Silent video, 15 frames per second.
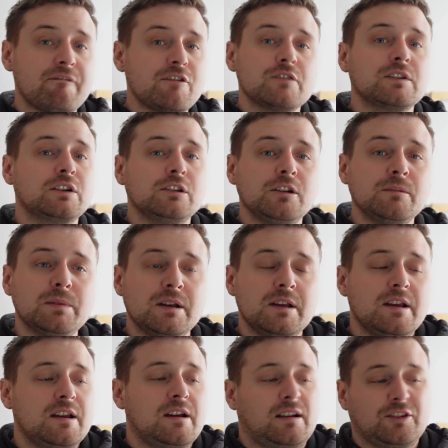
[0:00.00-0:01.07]
other club,
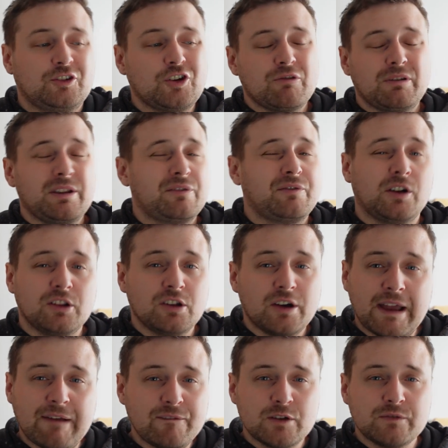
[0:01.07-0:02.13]
because I don't really follow
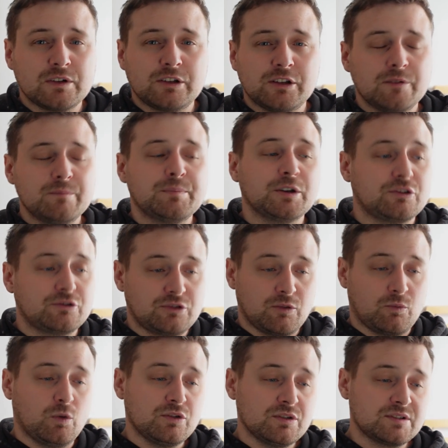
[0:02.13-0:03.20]
every other club, but the
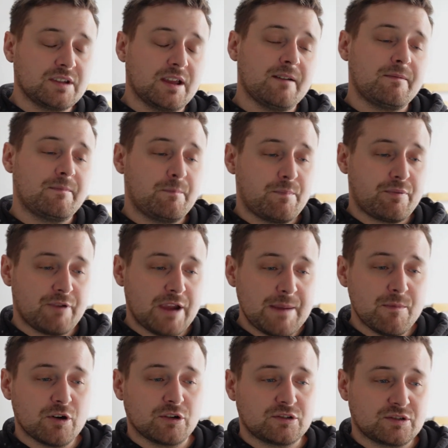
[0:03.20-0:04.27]
ones that have pretty
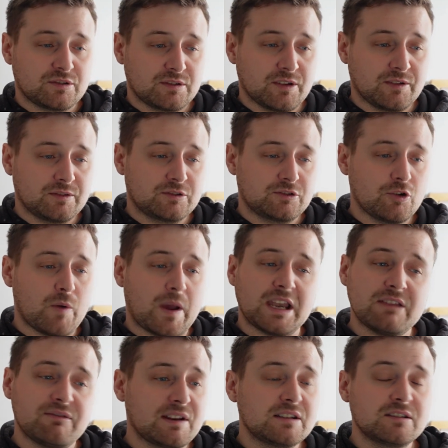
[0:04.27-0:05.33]
much, that do
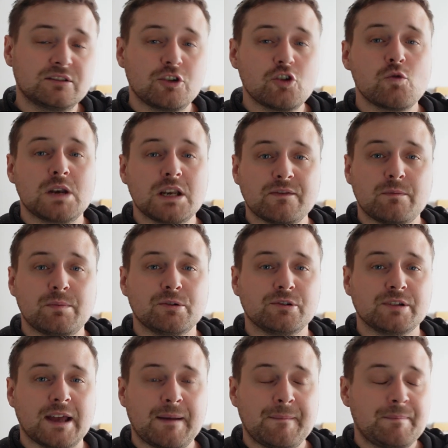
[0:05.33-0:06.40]
anything to do with Liverpool,
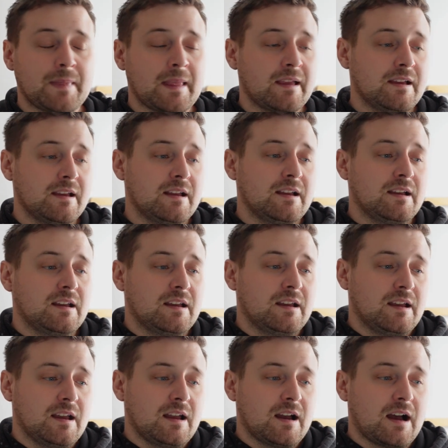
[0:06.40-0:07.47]
yeah,
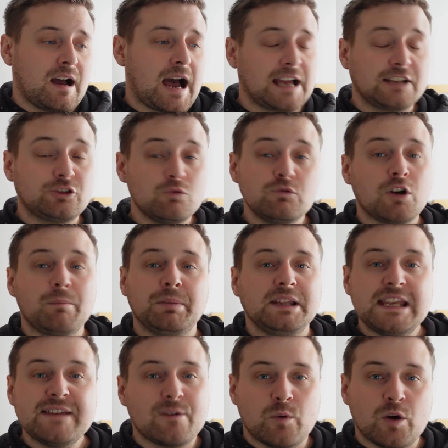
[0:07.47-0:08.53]
I do not
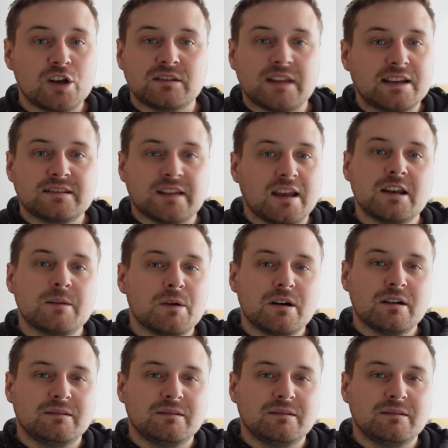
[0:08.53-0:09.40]
believe a word they say anymore.